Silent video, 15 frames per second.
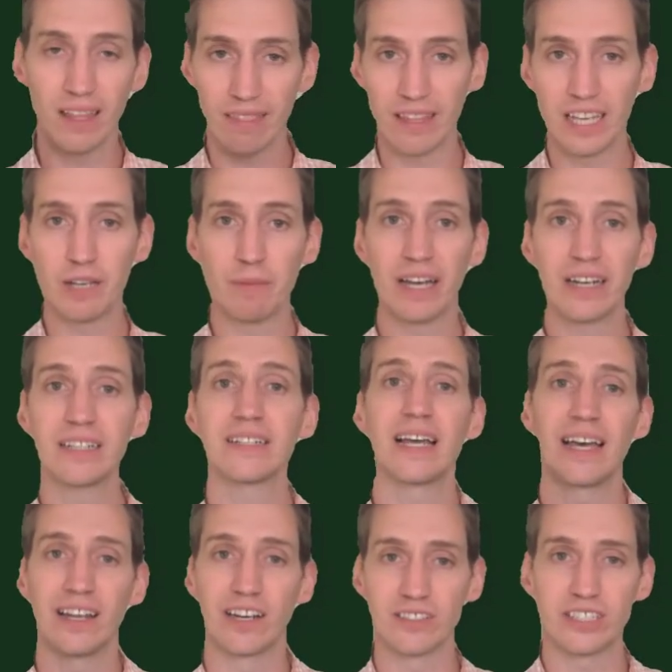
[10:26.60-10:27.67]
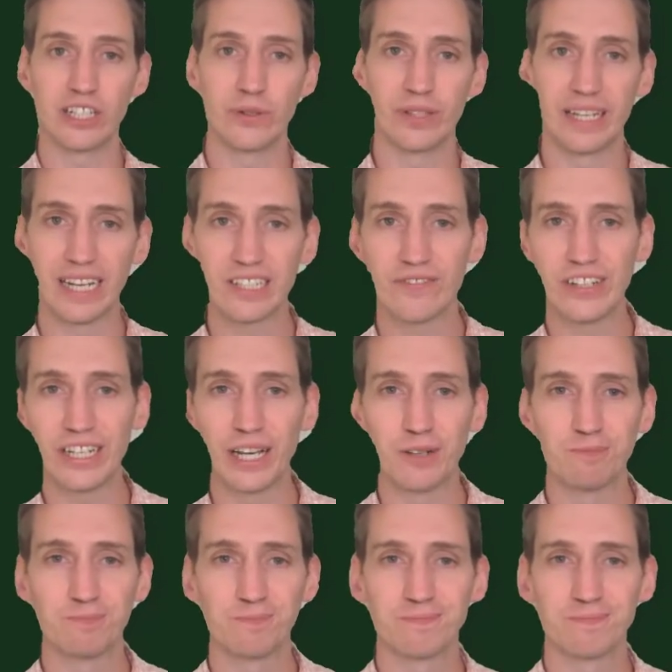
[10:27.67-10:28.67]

Think about it, and I'll see you in the next video.